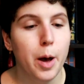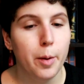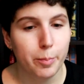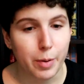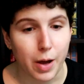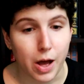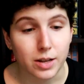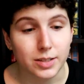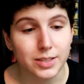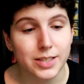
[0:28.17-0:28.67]

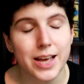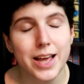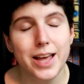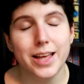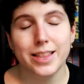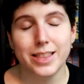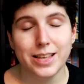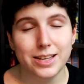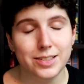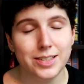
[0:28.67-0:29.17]
But
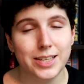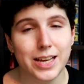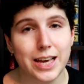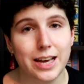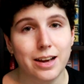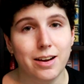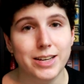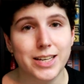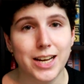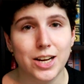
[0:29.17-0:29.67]
this
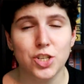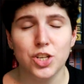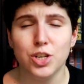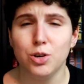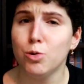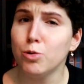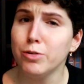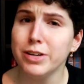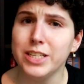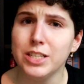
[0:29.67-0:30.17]
year I'd
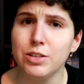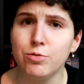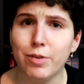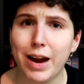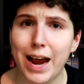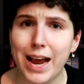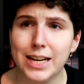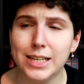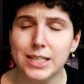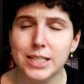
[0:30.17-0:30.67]
actually already
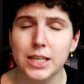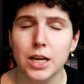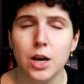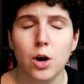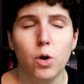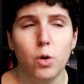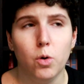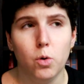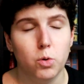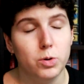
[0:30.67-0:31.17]
read
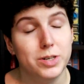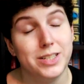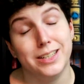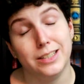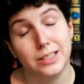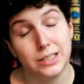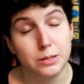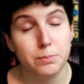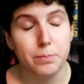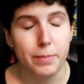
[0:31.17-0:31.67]
or
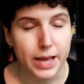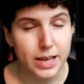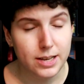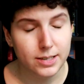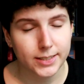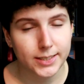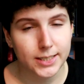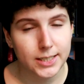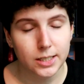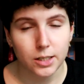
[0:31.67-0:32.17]

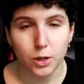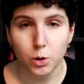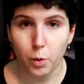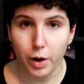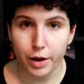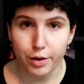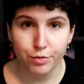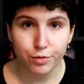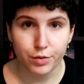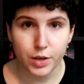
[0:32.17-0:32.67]
dismissed
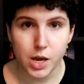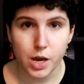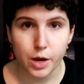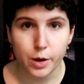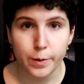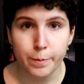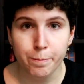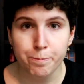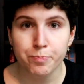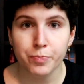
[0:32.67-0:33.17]
quite a
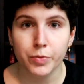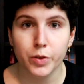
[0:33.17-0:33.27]
few